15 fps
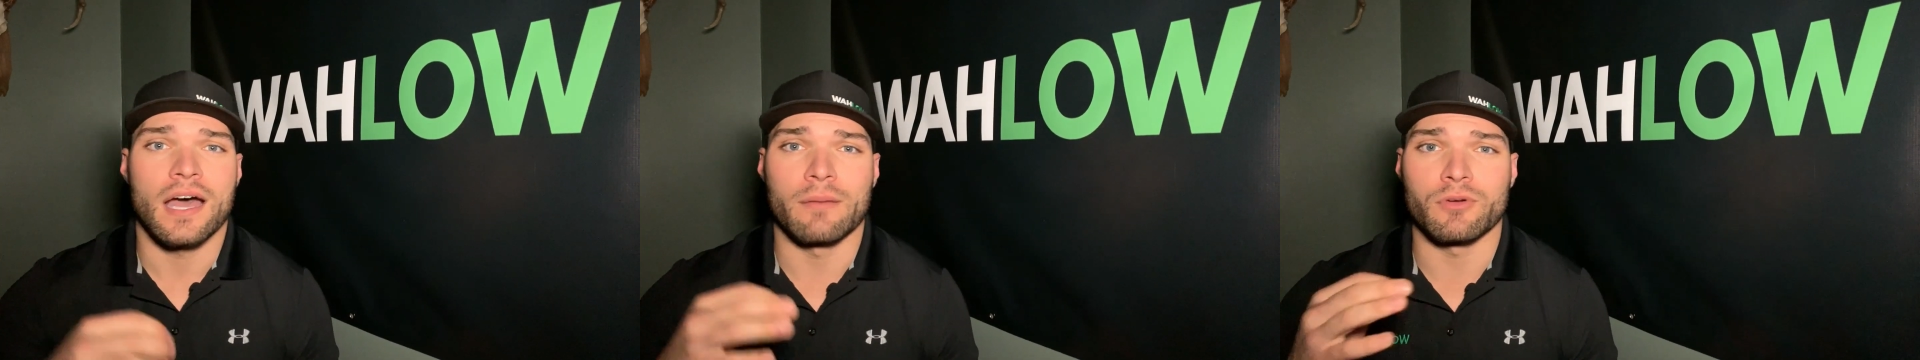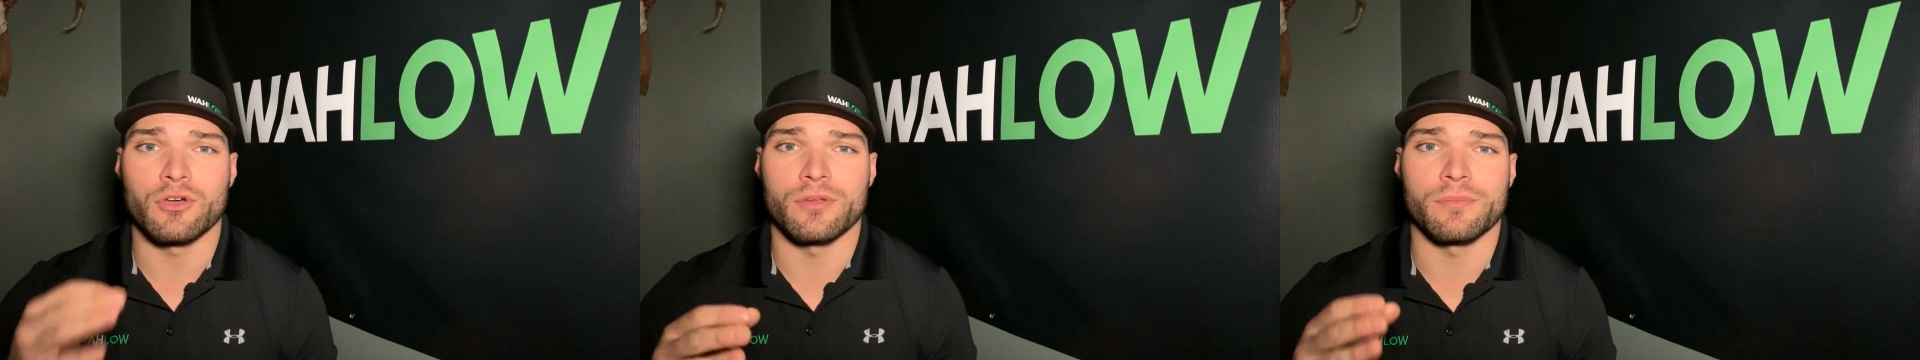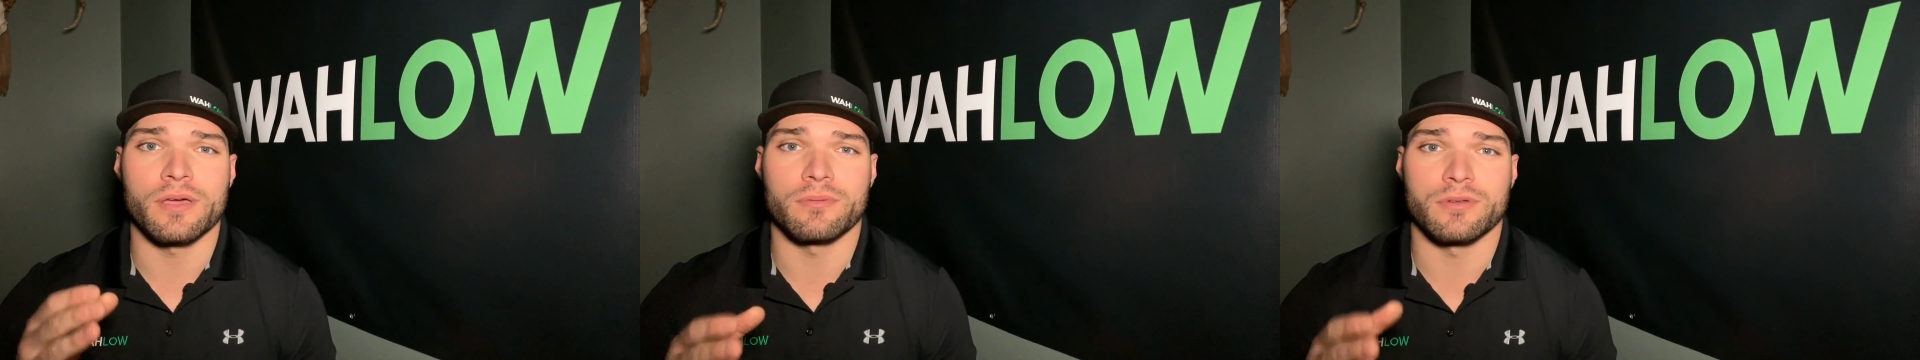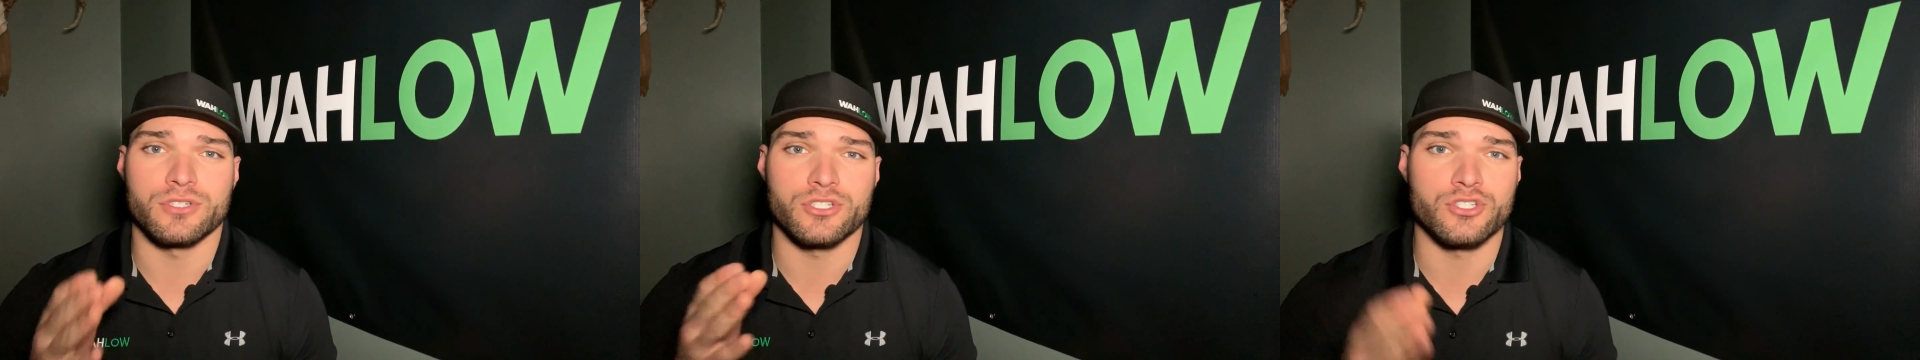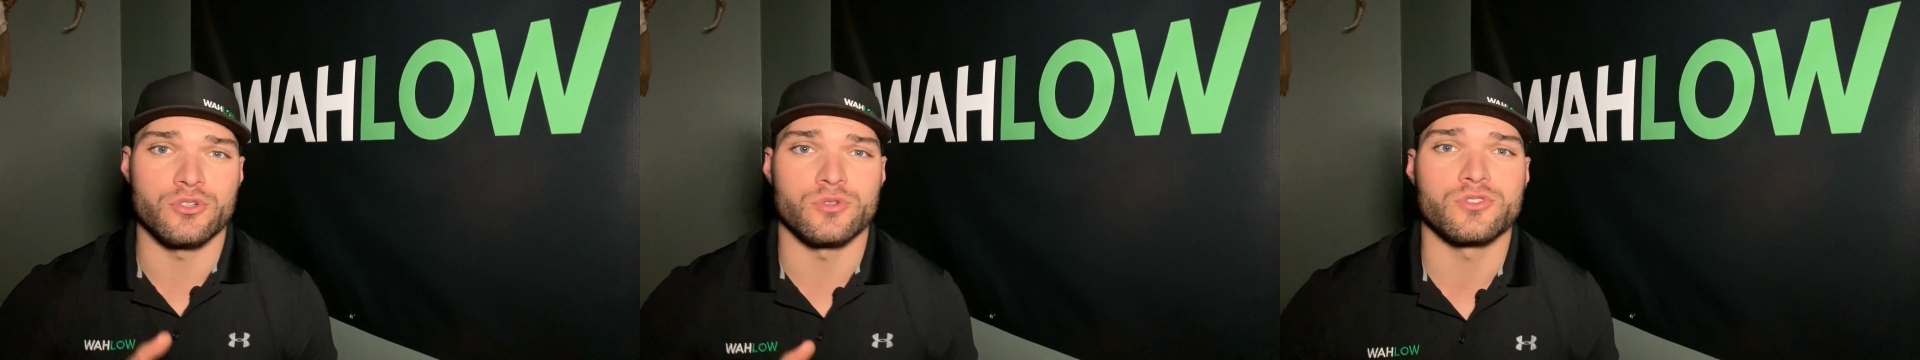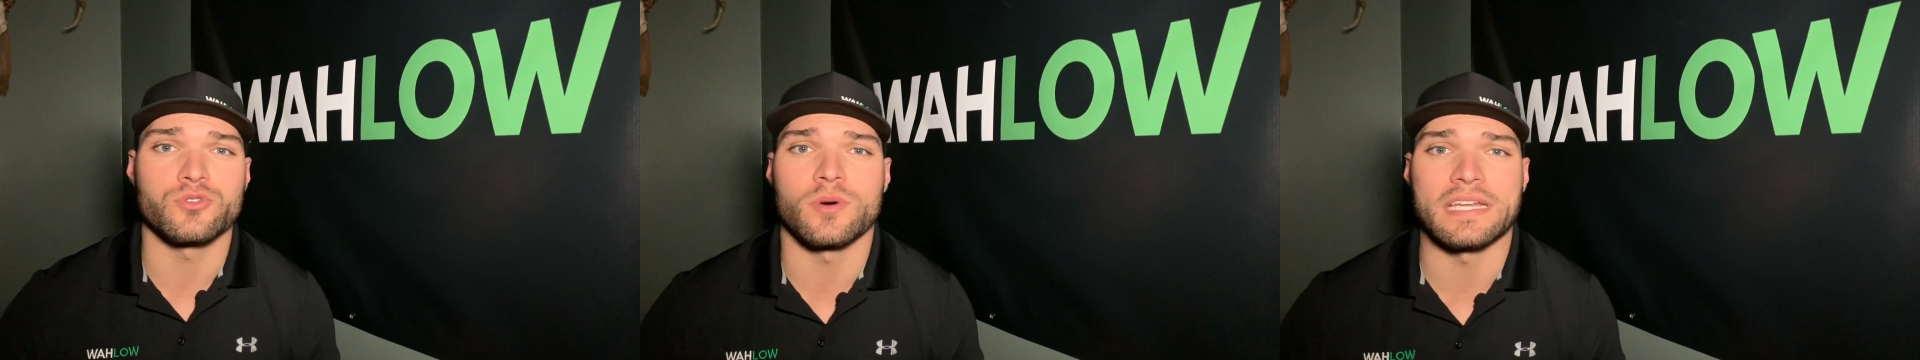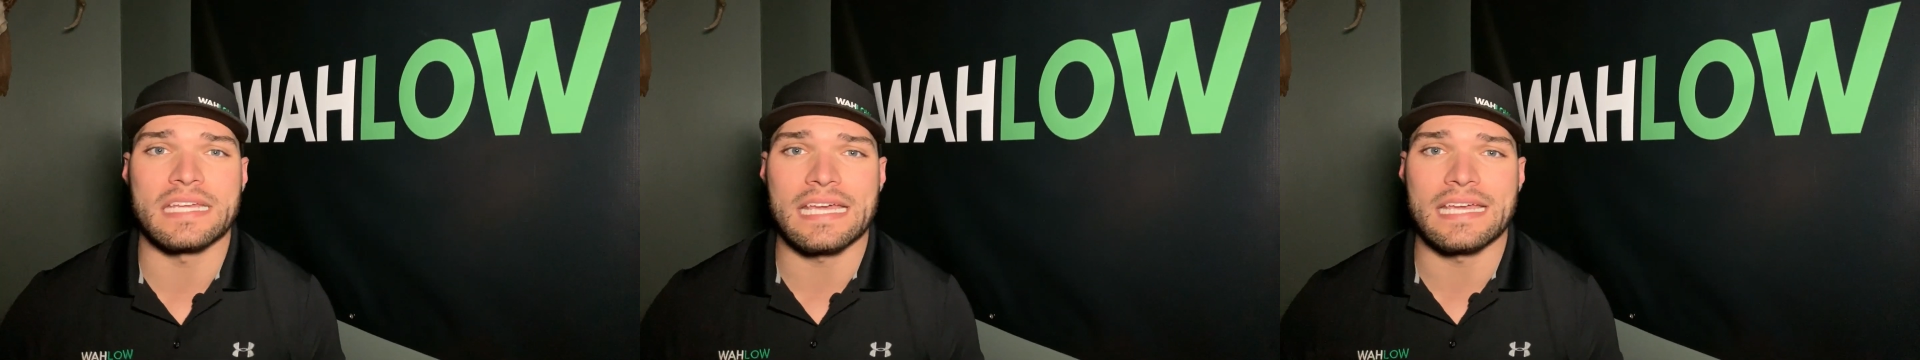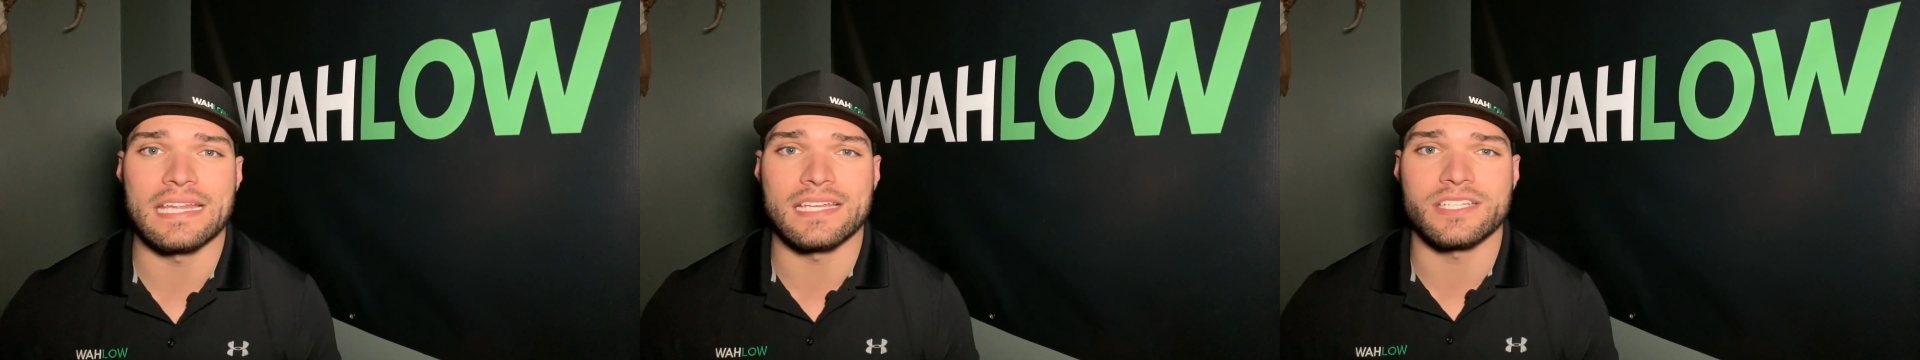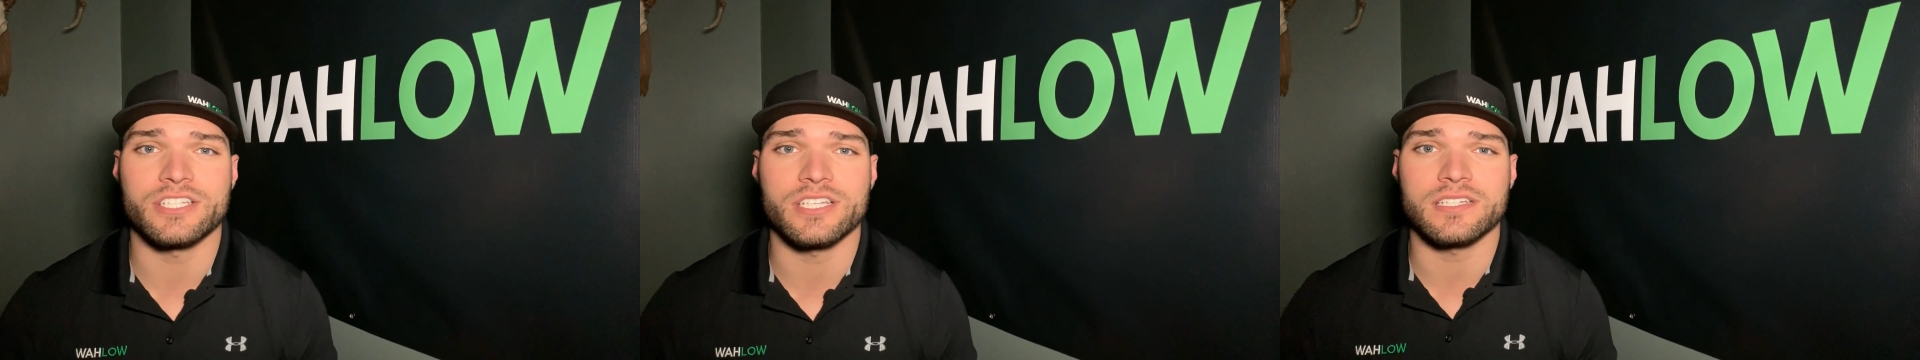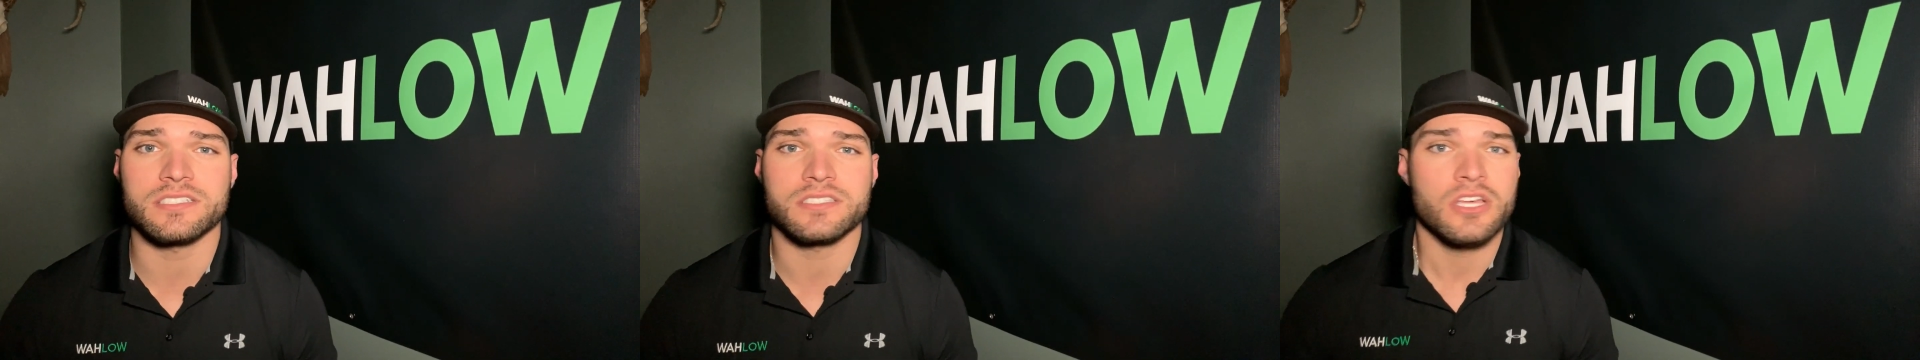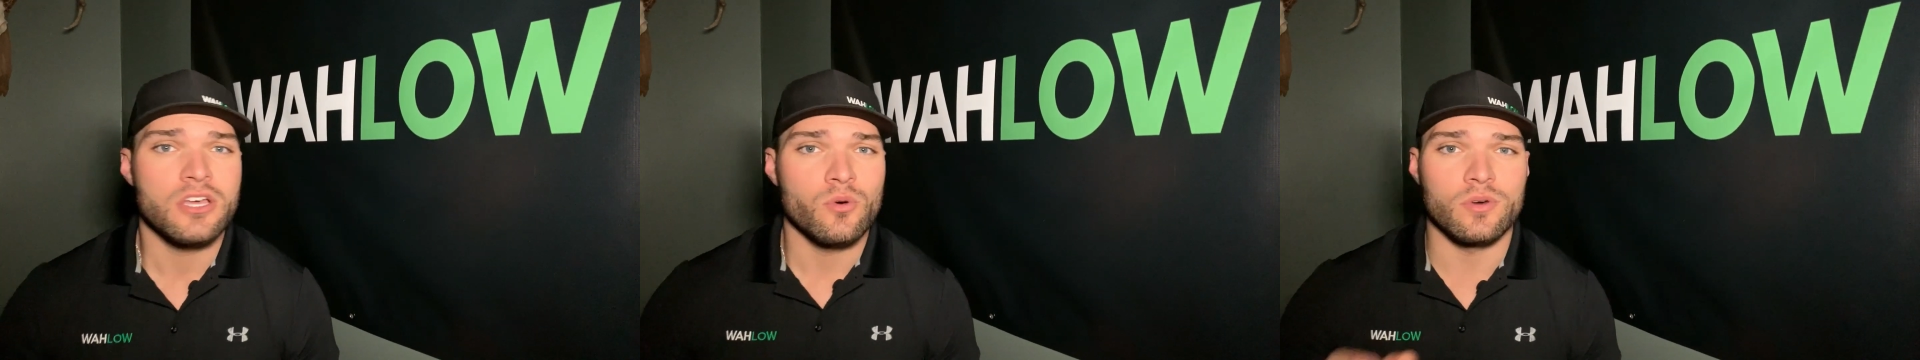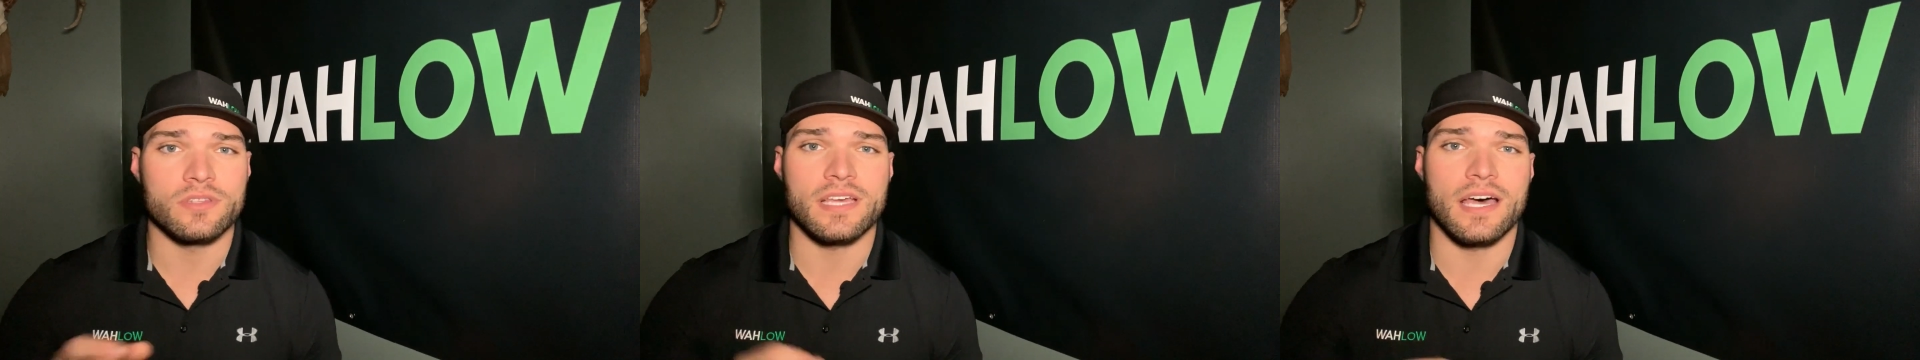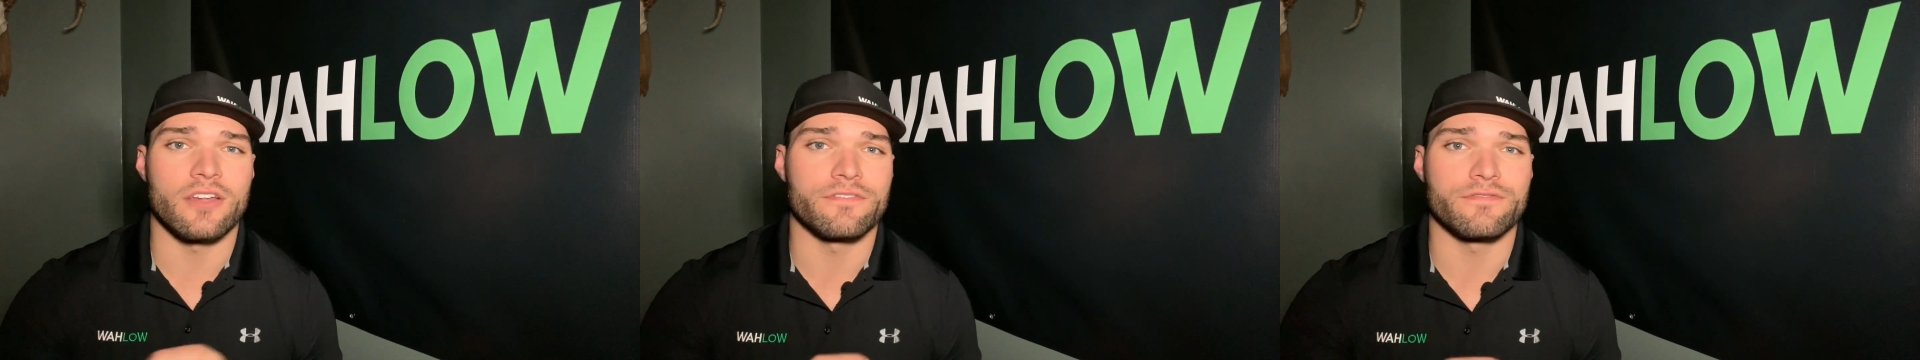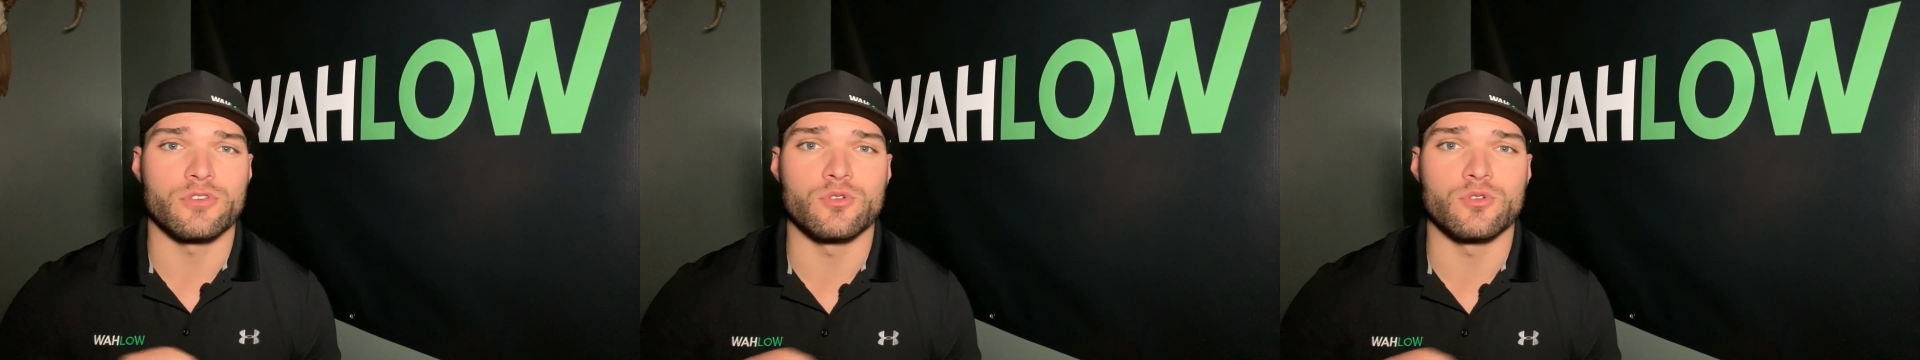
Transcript: I'm going to be able to shoot 28 inches without a